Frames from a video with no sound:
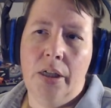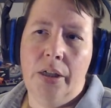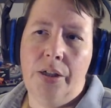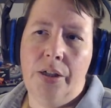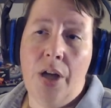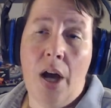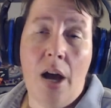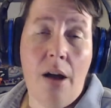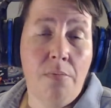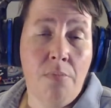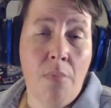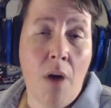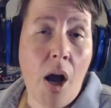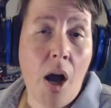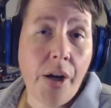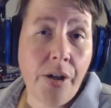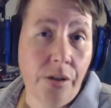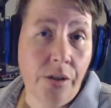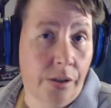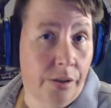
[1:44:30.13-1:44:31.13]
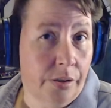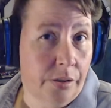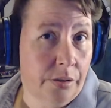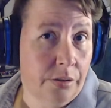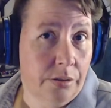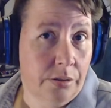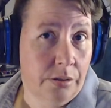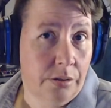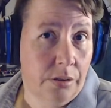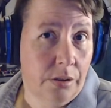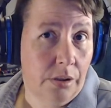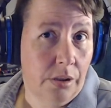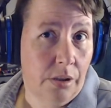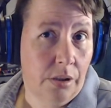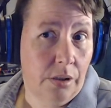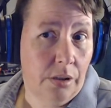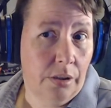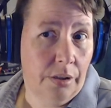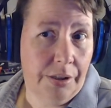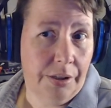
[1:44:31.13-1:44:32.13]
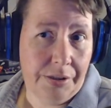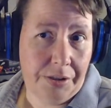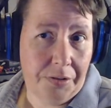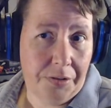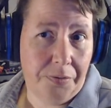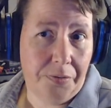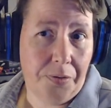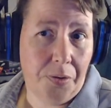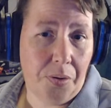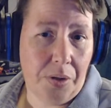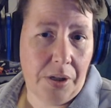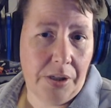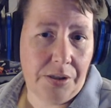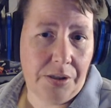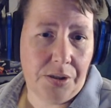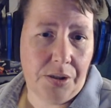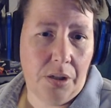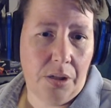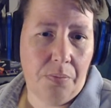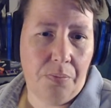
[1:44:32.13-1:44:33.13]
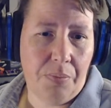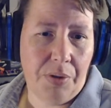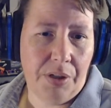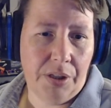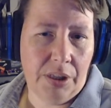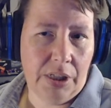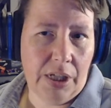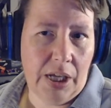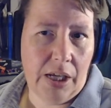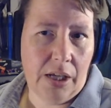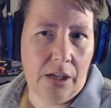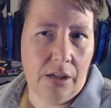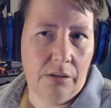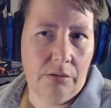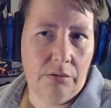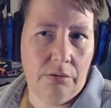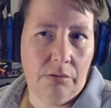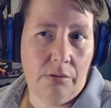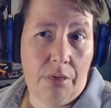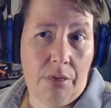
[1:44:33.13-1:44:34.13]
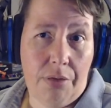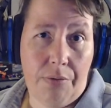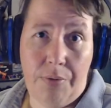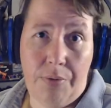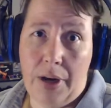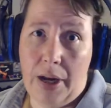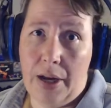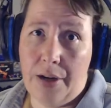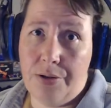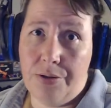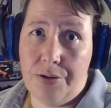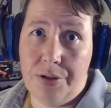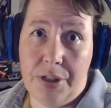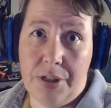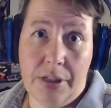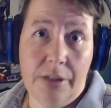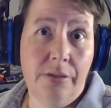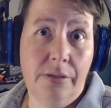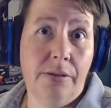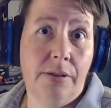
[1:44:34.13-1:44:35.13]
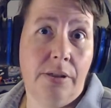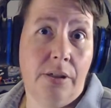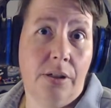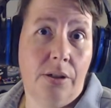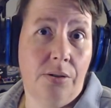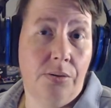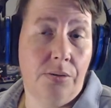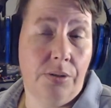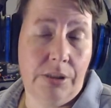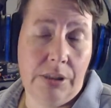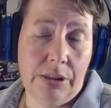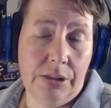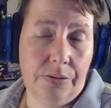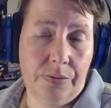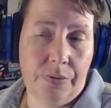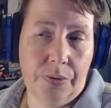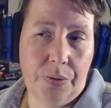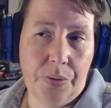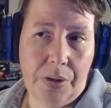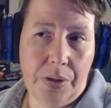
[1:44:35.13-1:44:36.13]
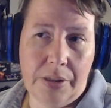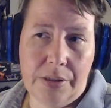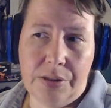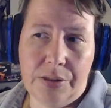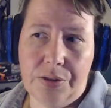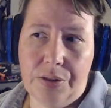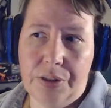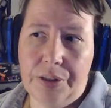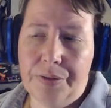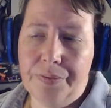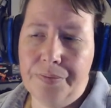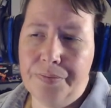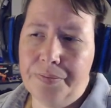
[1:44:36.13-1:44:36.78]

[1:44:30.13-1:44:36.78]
not modern lizard folk history, but like 300 years ago lizard folk history.